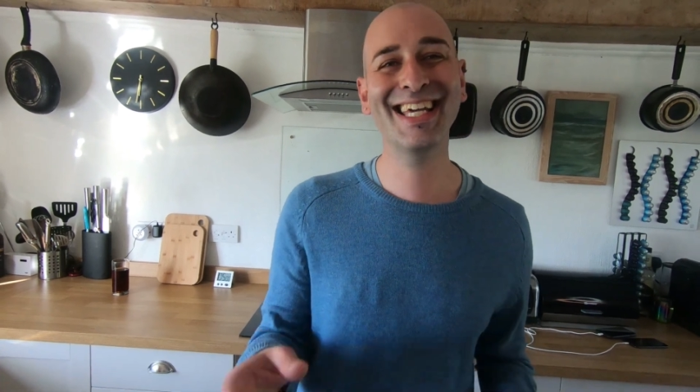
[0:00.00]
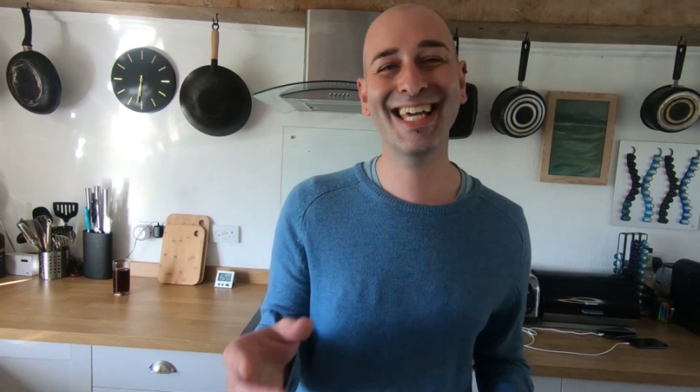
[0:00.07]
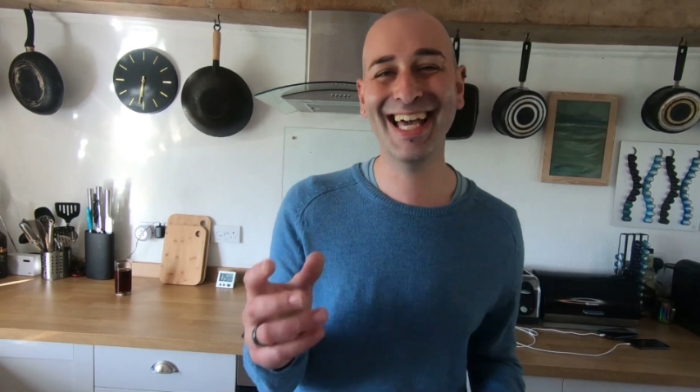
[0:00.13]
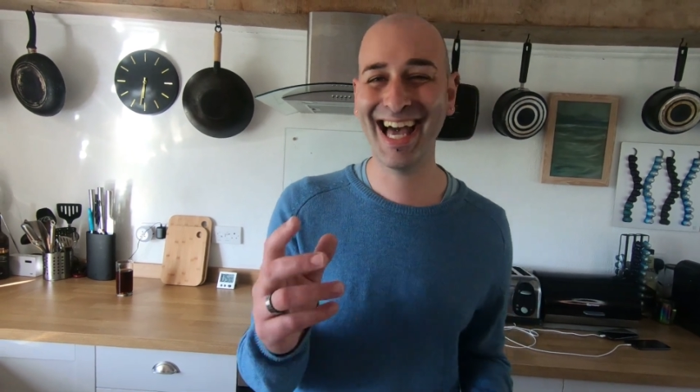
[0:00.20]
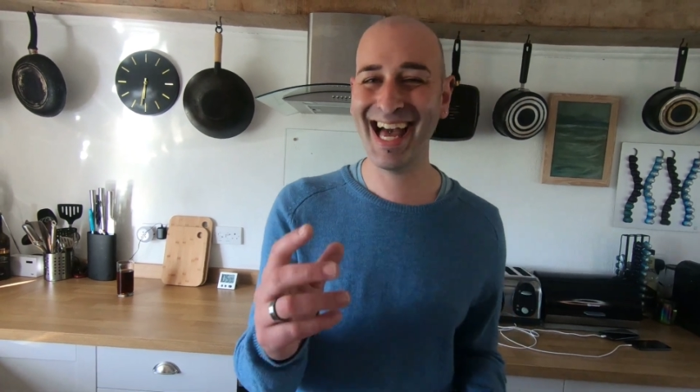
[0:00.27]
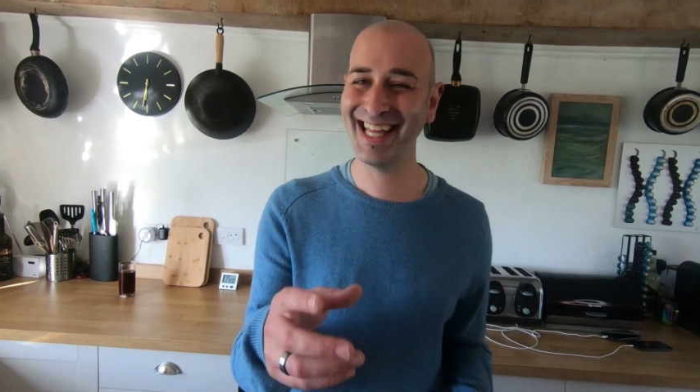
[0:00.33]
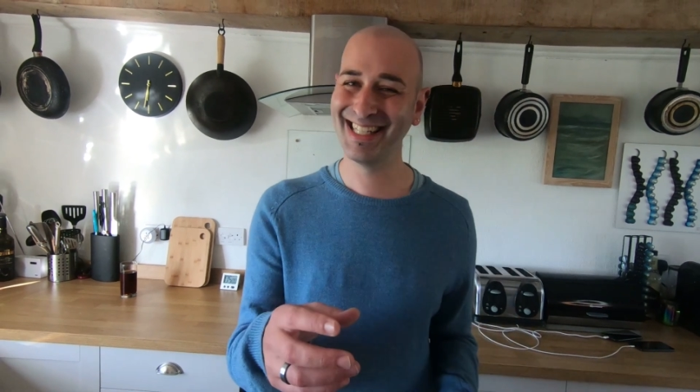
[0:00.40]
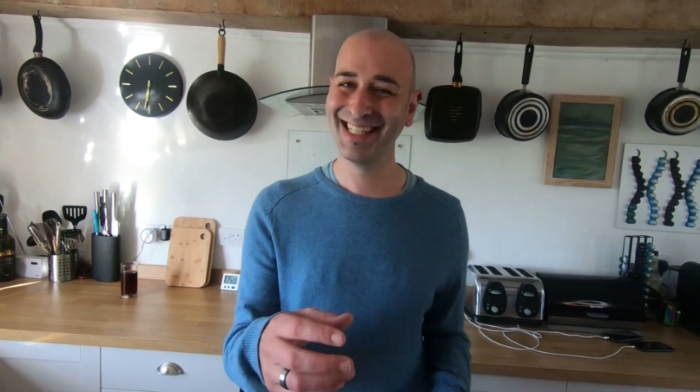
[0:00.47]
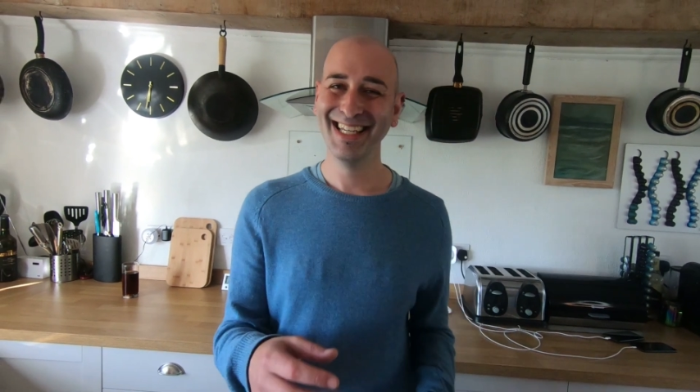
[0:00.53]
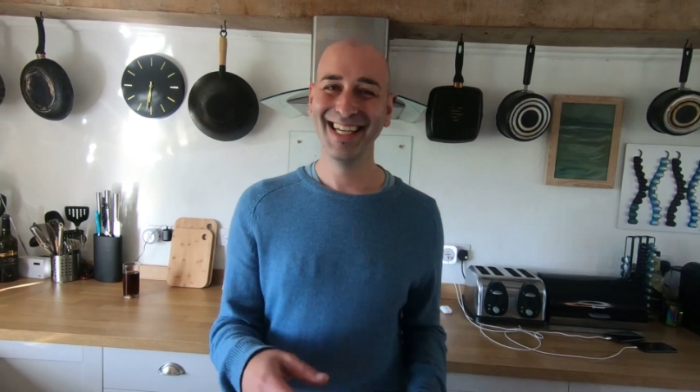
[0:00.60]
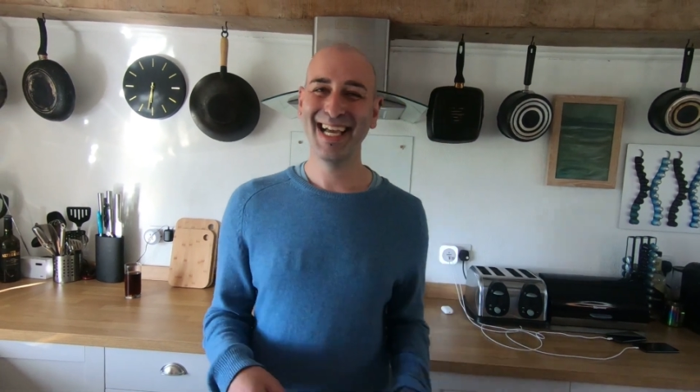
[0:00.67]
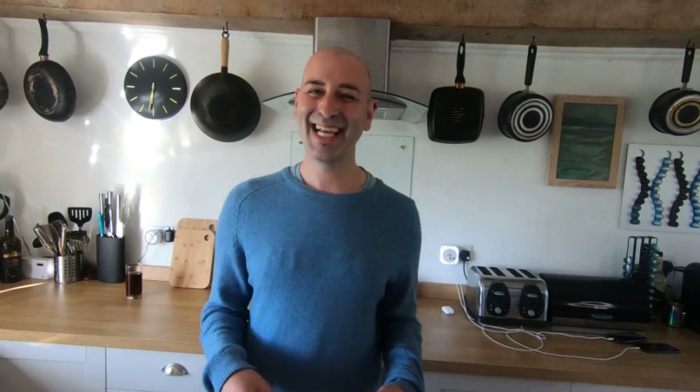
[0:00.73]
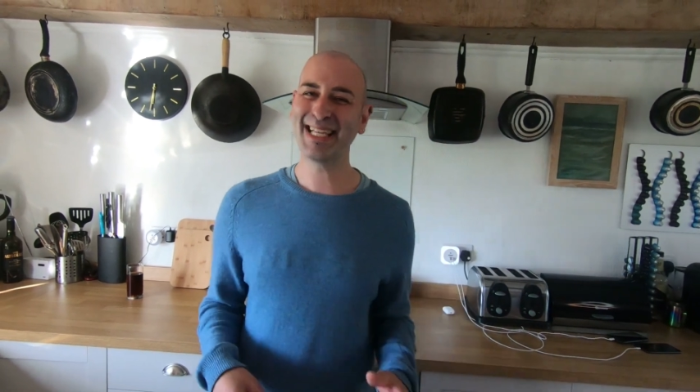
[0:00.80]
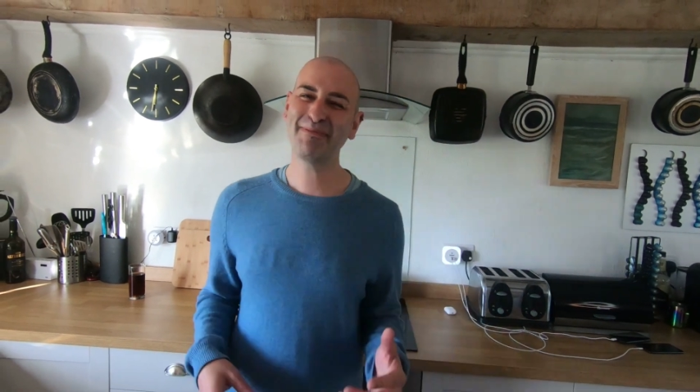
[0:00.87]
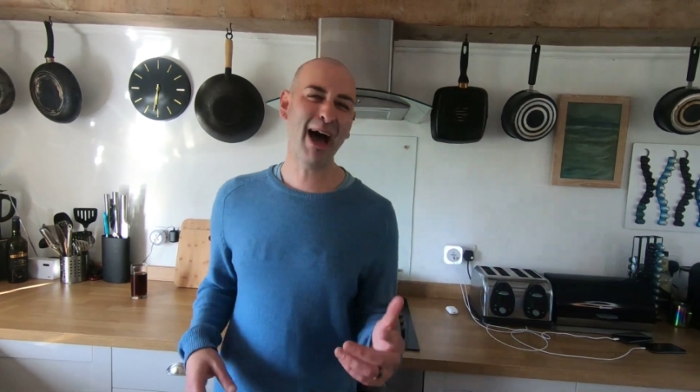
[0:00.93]
Yeah,
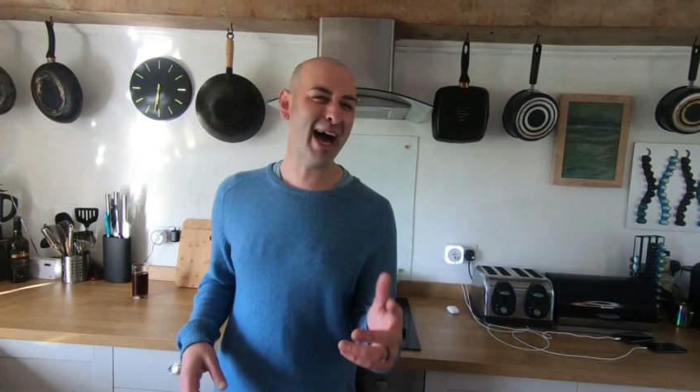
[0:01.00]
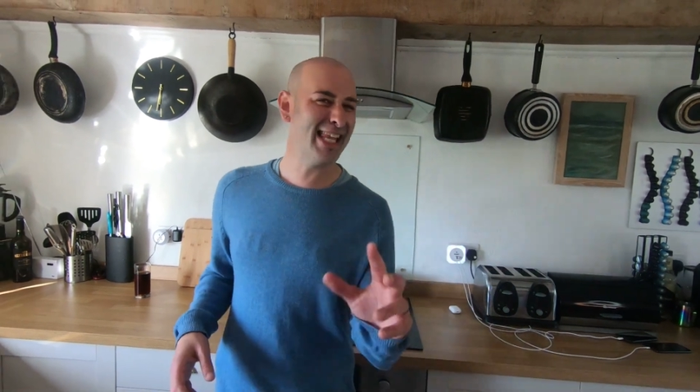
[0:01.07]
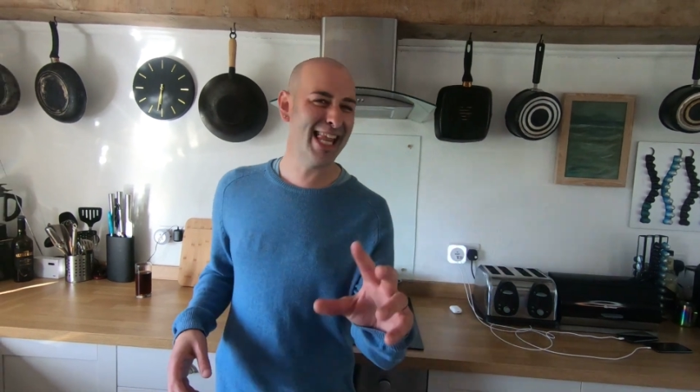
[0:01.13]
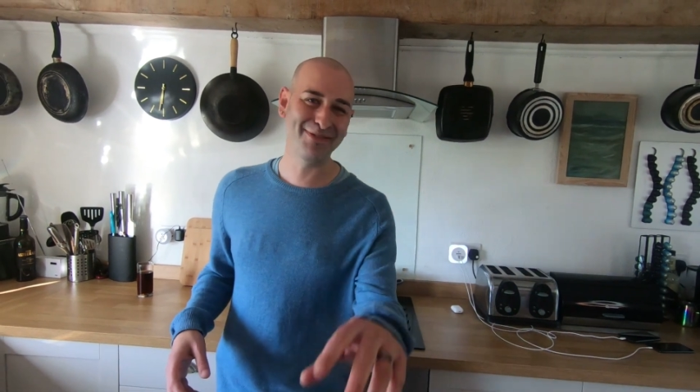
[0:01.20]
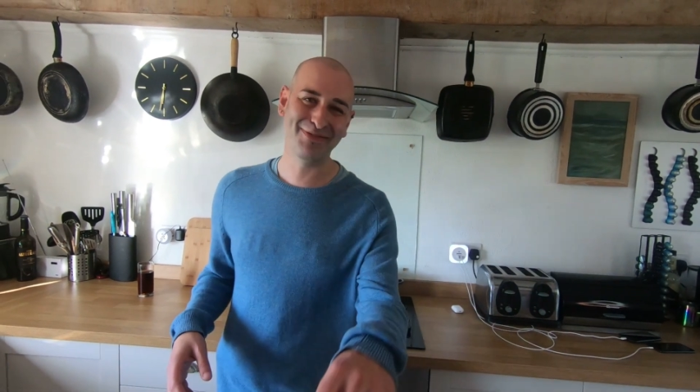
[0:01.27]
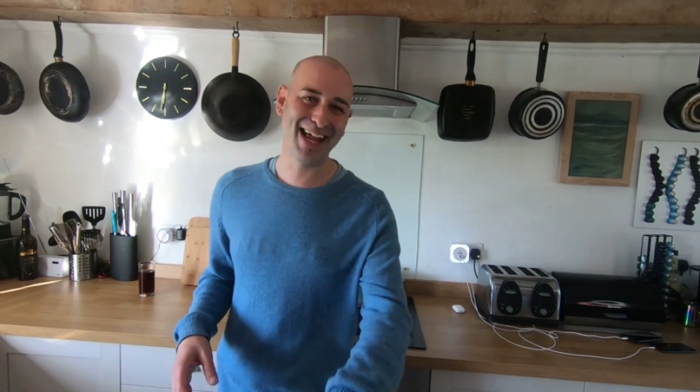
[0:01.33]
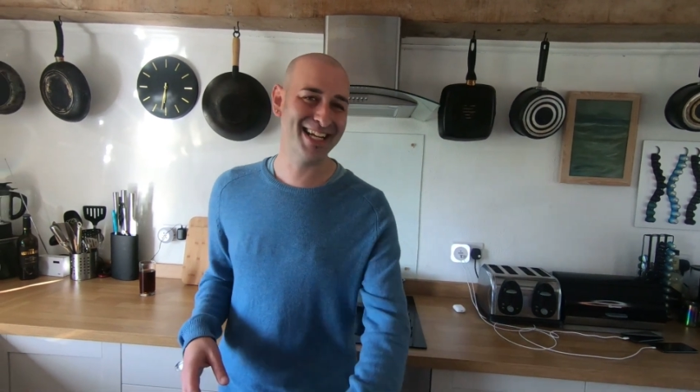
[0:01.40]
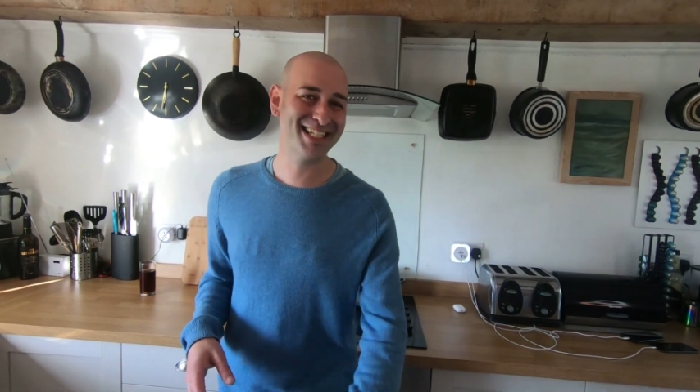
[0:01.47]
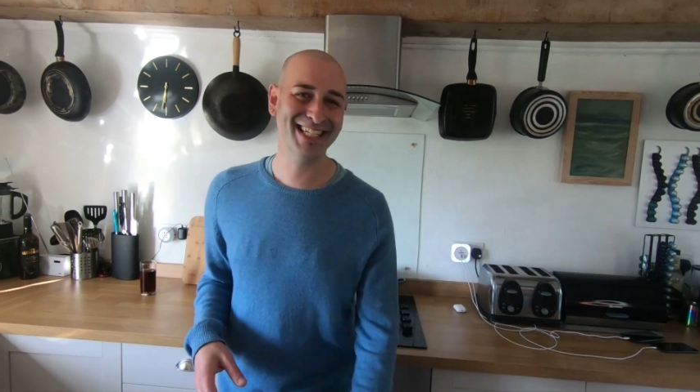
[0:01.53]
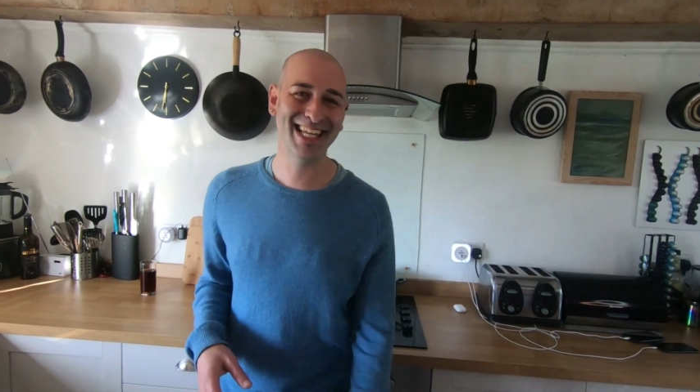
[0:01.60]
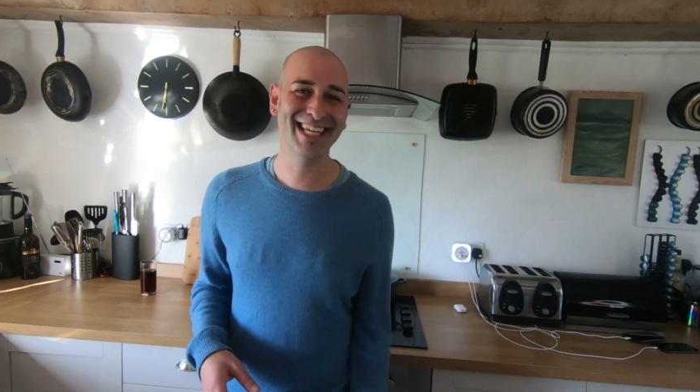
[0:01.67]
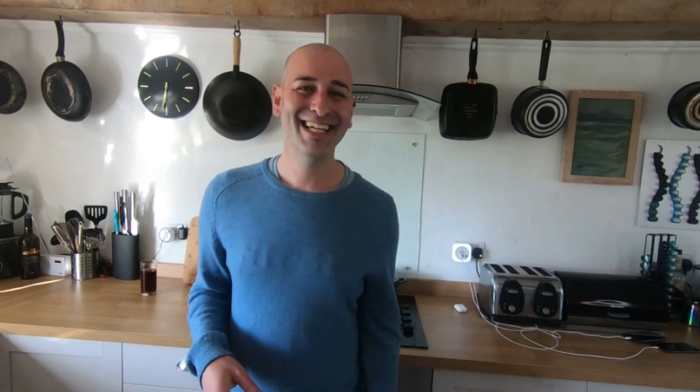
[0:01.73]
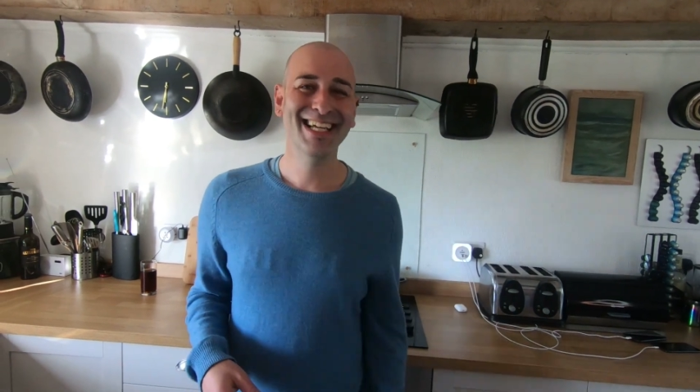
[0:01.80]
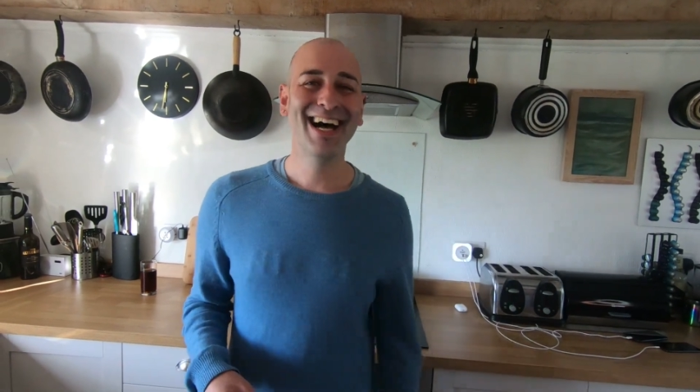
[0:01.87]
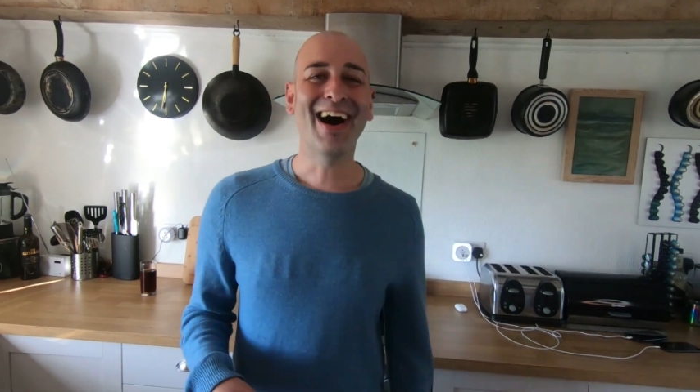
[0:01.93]
it's about 11
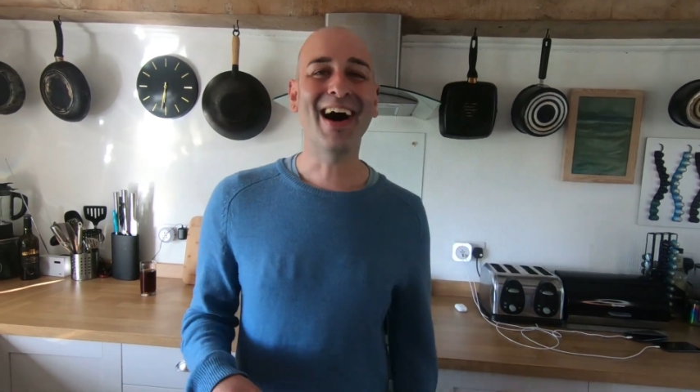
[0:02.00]
actually.